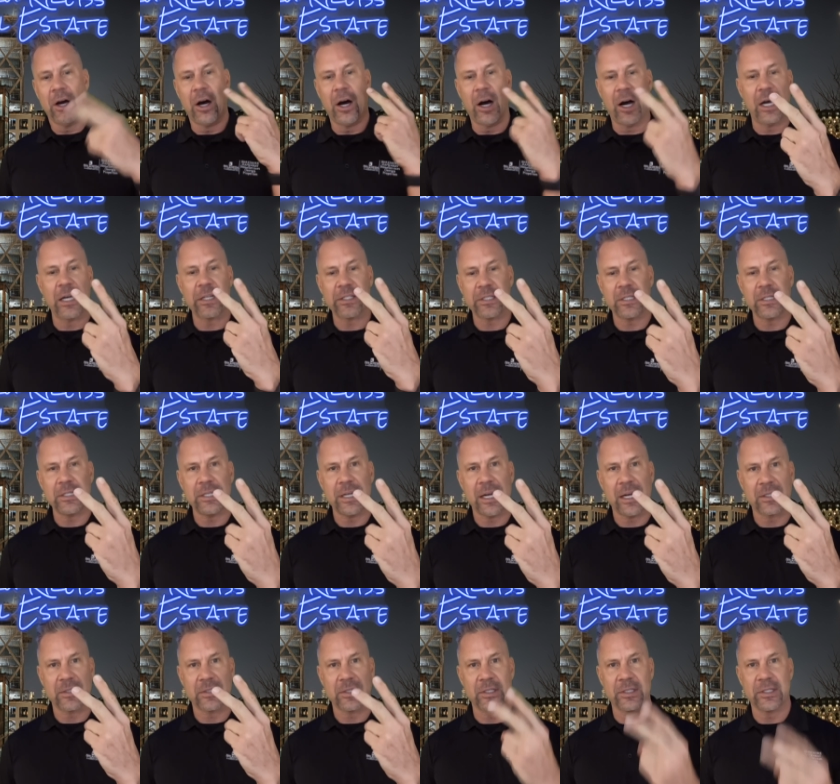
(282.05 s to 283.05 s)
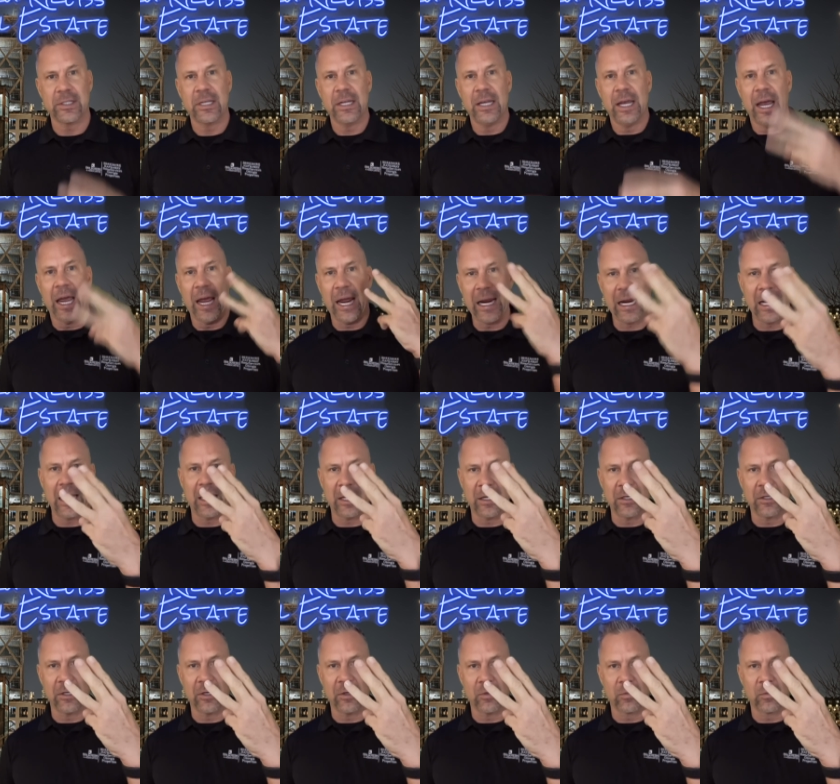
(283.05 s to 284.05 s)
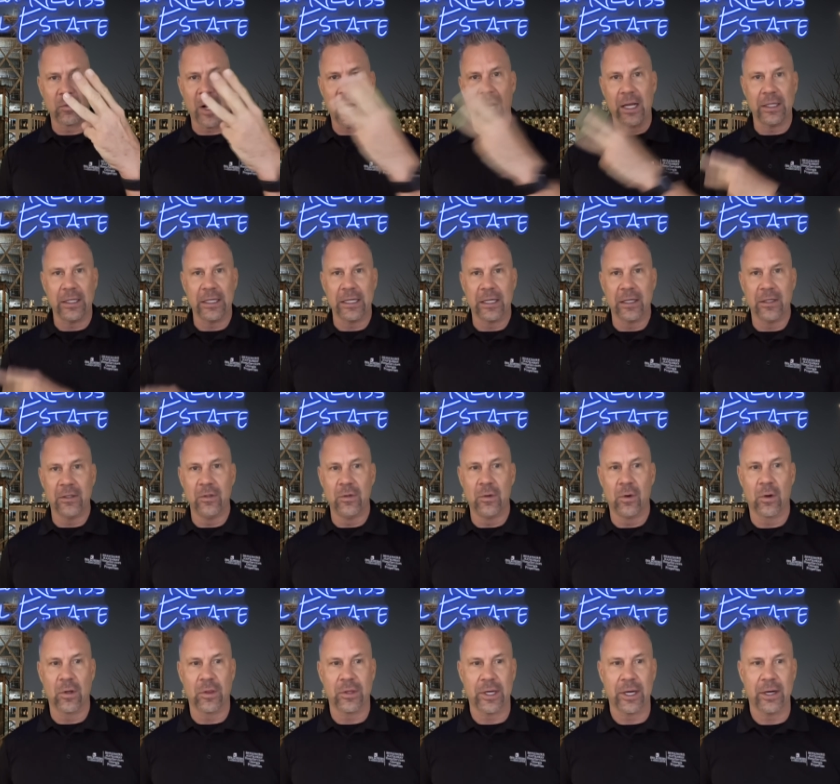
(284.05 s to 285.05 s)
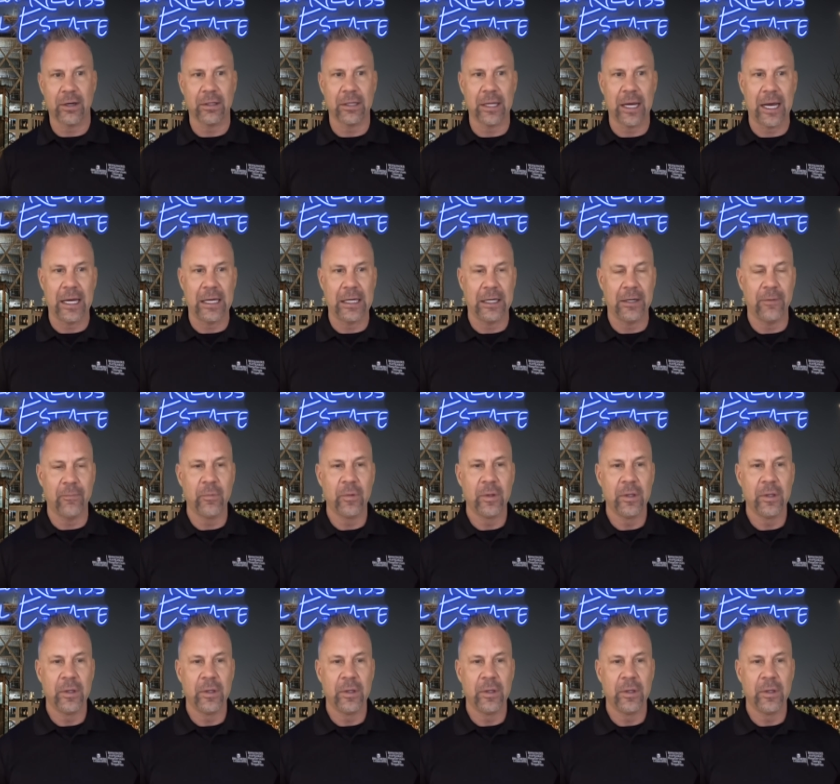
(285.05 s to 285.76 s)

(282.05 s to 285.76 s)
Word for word: Austin, Texas, and Raleigh, North Carolina.